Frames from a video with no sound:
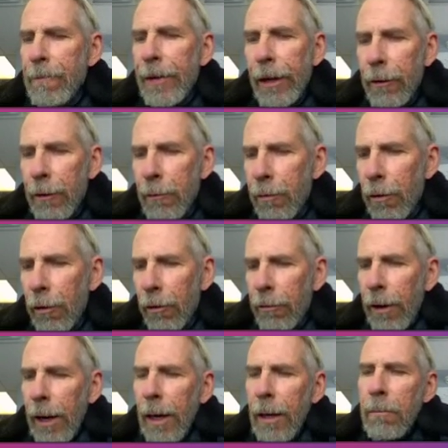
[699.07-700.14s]
Another
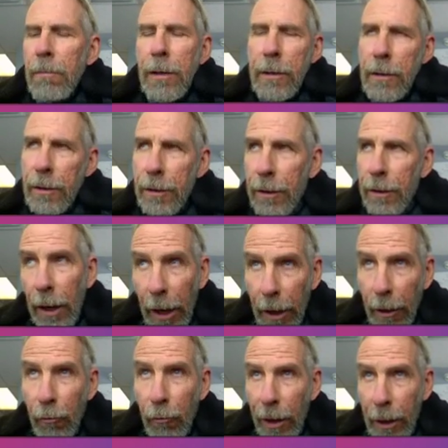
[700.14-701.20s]
program is your
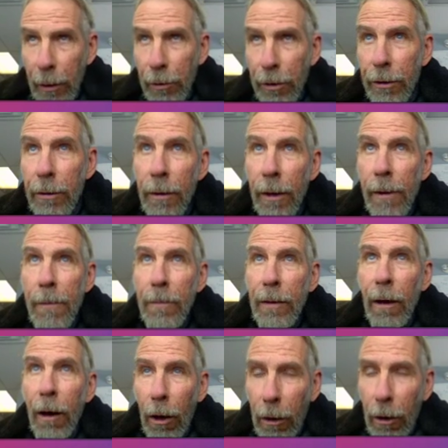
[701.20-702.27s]
AWeber
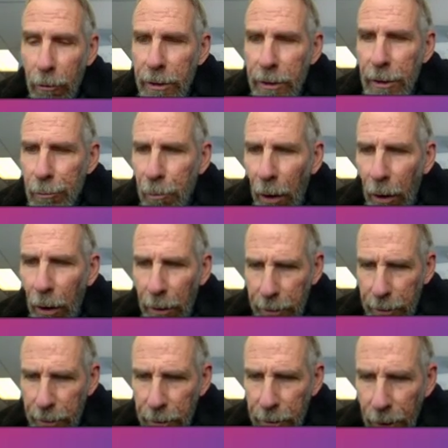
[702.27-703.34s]

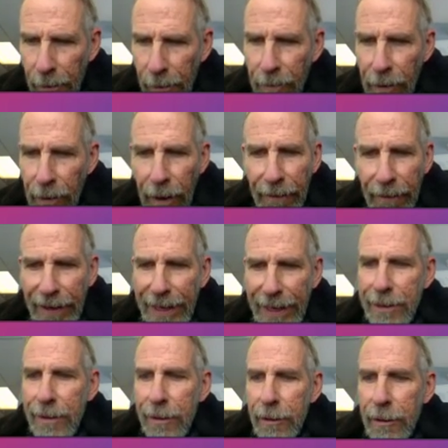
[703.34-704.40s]
autoresponder, and
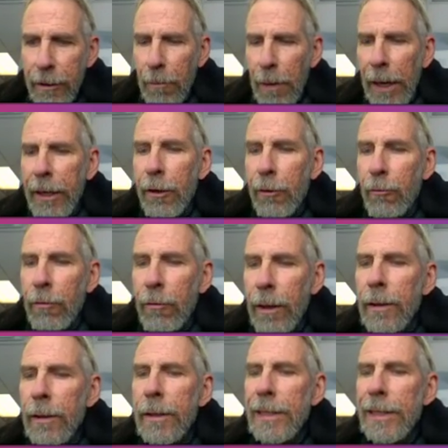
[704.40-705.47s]
then to make you
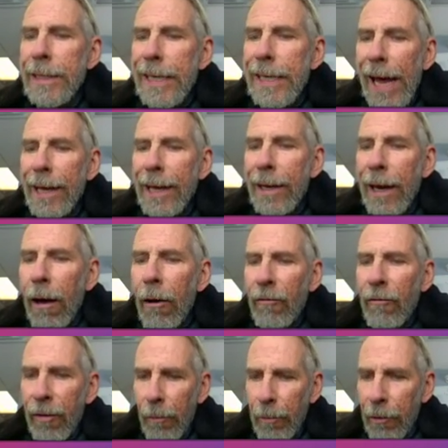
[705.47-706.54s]
really stand
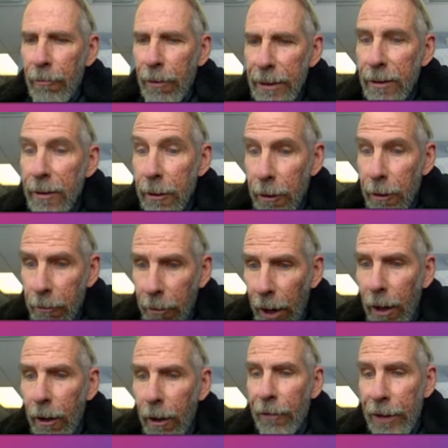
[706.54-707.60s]
out from the rest of the
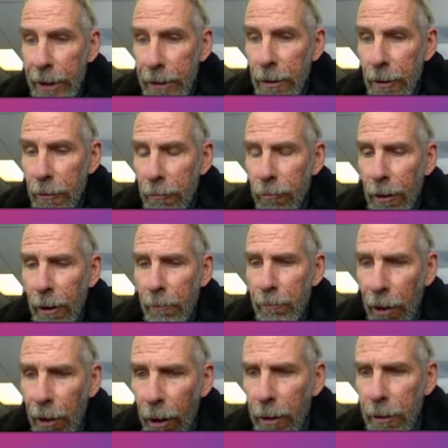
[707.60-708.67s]
crowd, this is what I'm
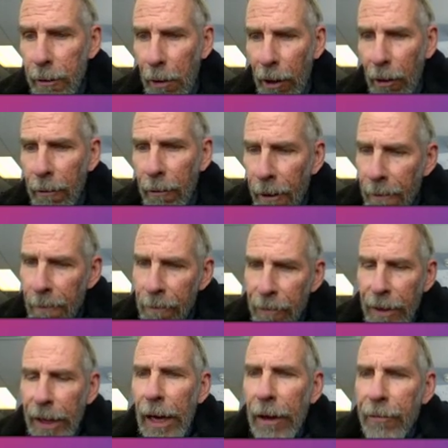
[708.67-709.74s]
talking about,
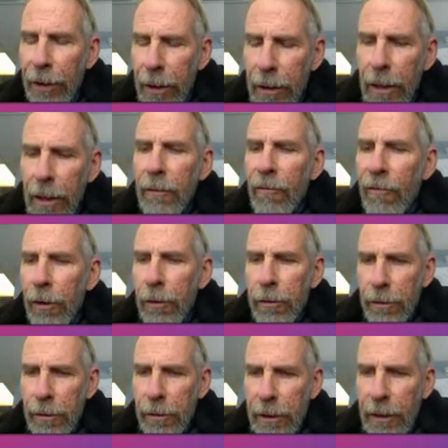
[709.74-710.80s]
you have the
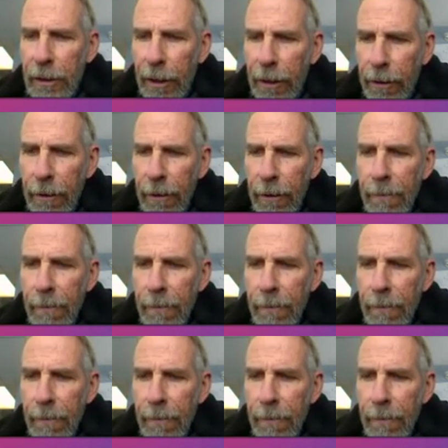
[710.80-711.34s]
ClickFunnels in there.